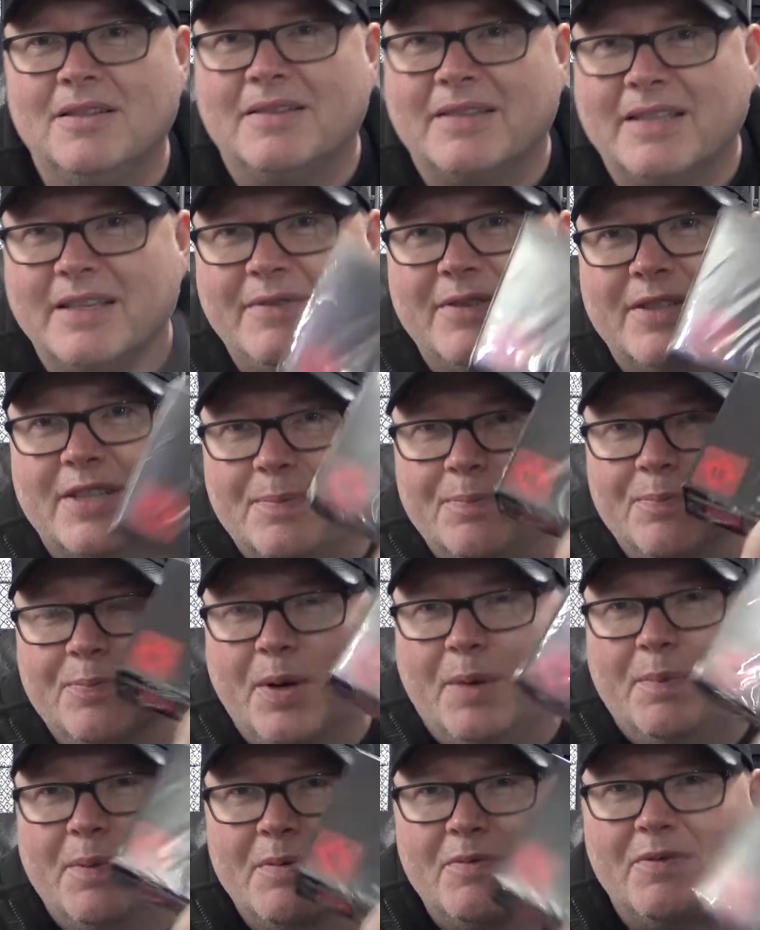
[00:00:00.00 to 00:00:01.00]
give us a
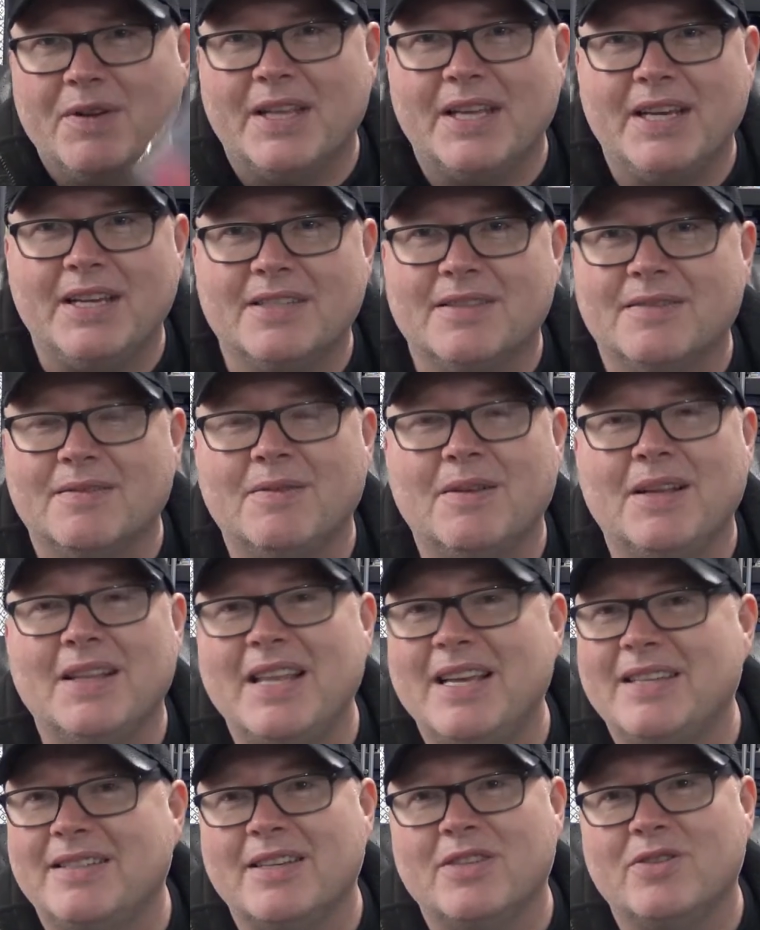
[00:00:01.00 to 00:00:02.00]
proper release,
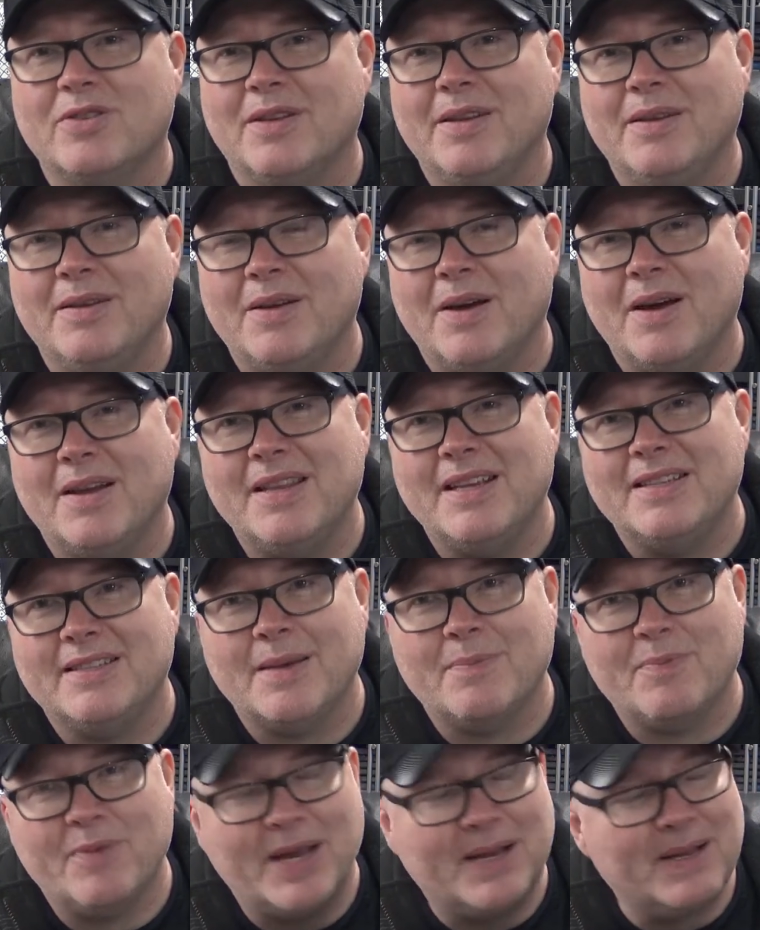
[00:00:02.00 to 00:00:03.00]
unless
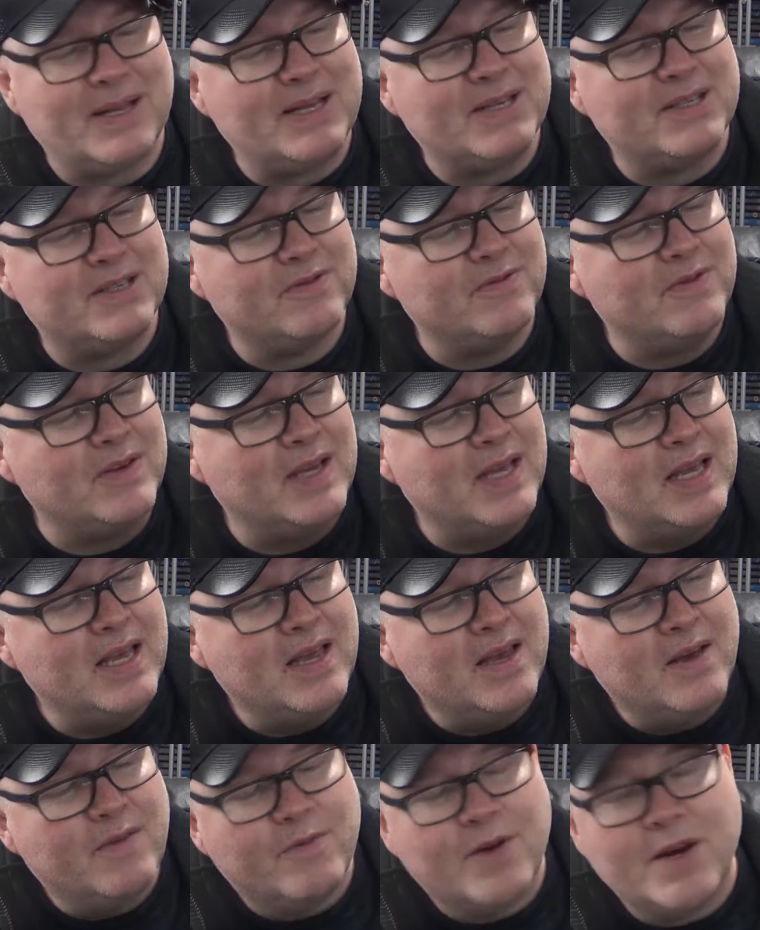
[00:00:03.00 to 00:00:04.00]
they're planning to
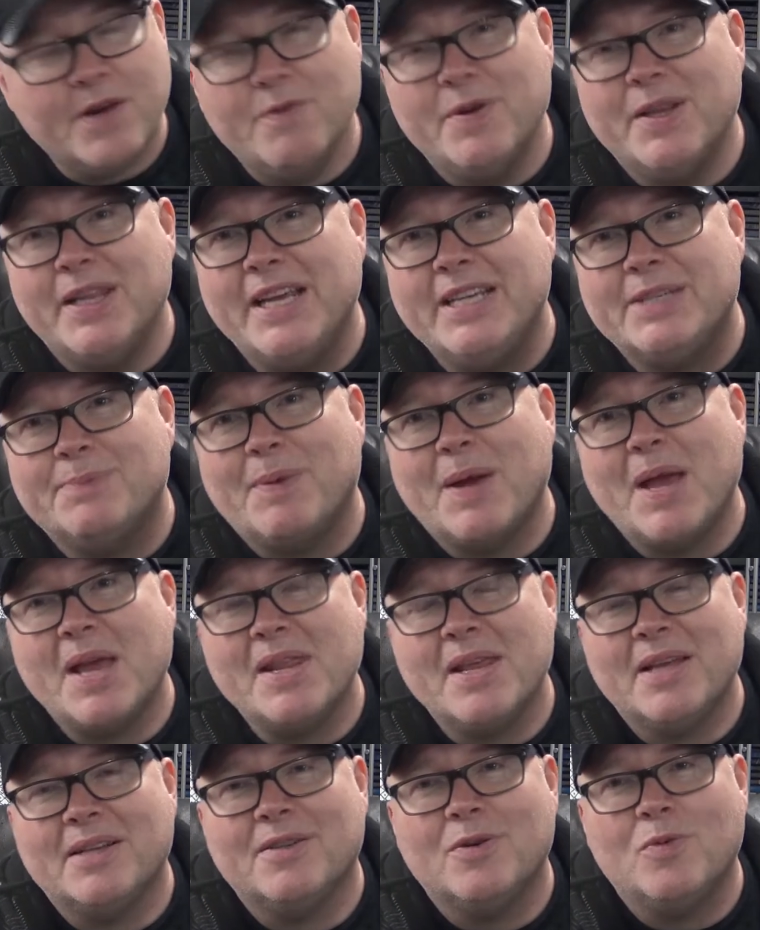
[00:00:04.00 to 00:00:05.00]
re-release
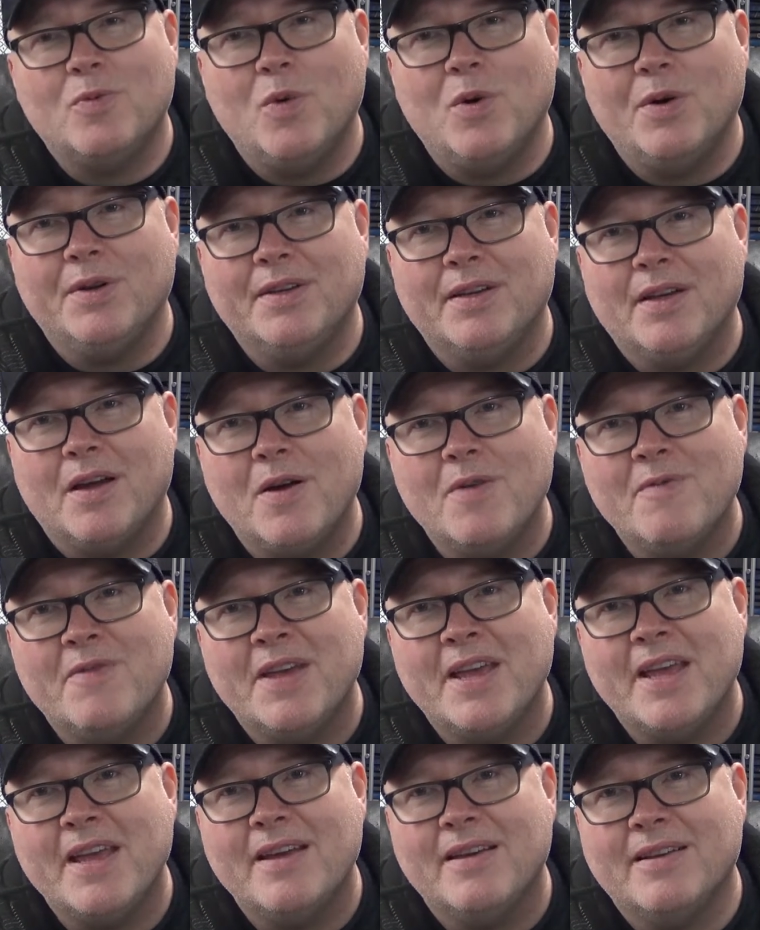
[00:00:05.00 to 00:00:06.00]
Bayonetta 1 over
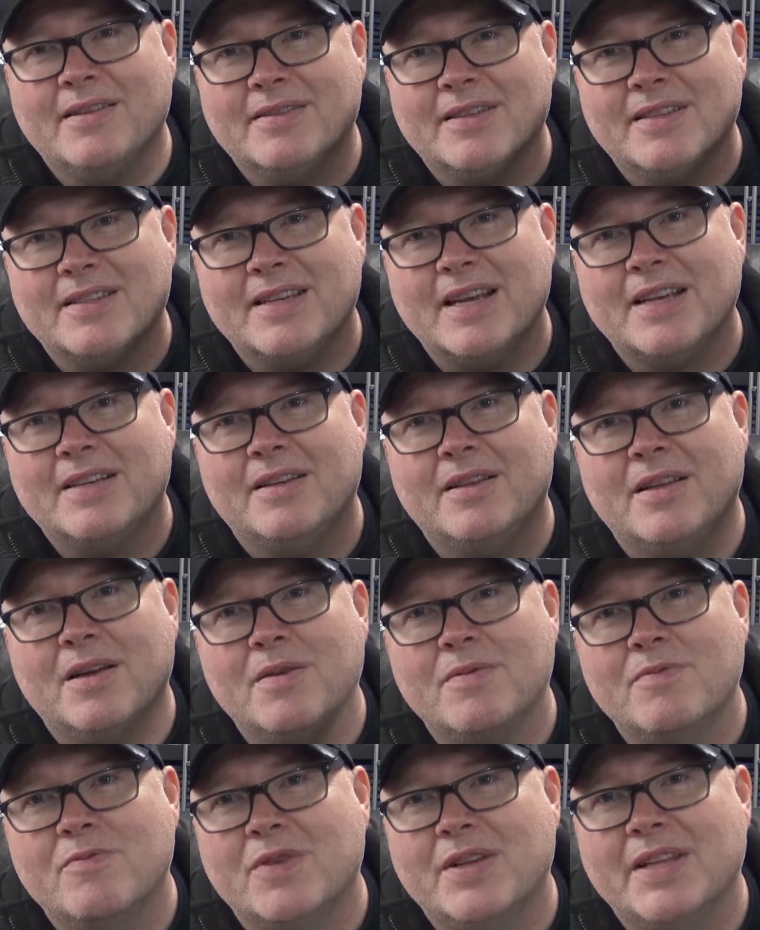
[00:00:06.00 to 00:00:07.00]
here as a
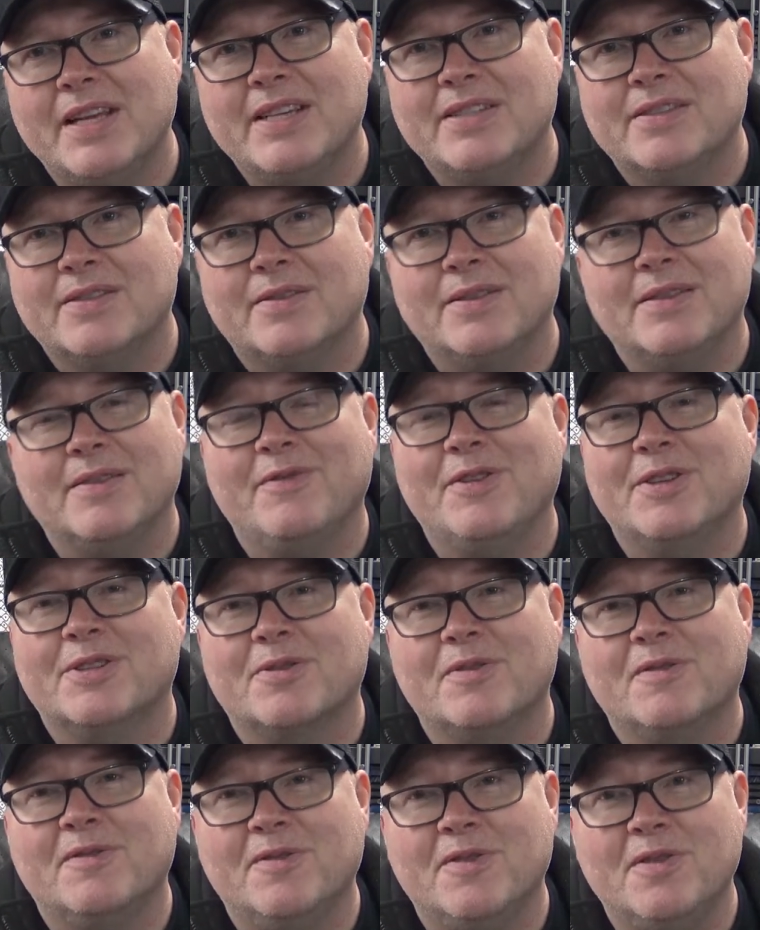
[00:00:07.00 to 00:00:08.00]
standalone release in the
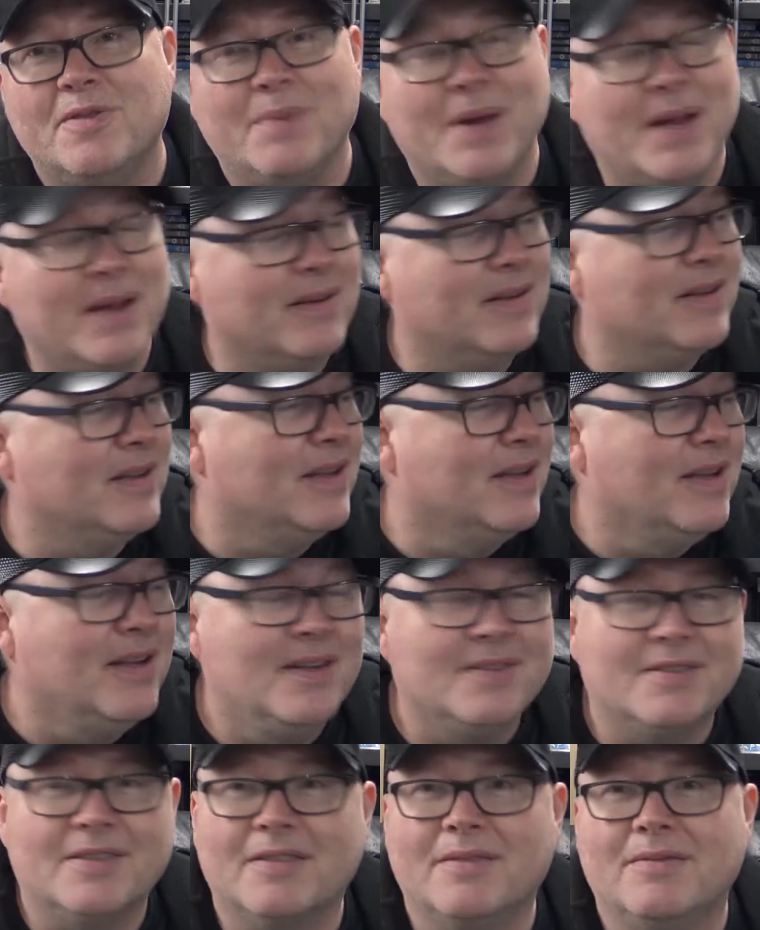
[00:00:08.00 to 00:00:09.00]
physical format
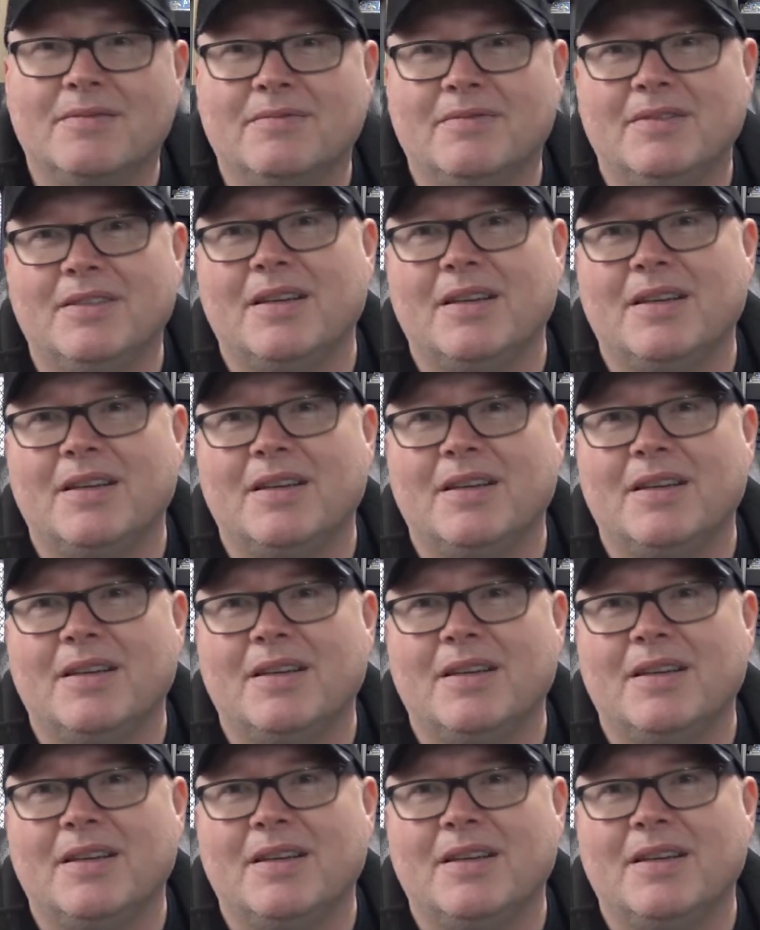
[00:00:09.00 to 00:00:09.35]
to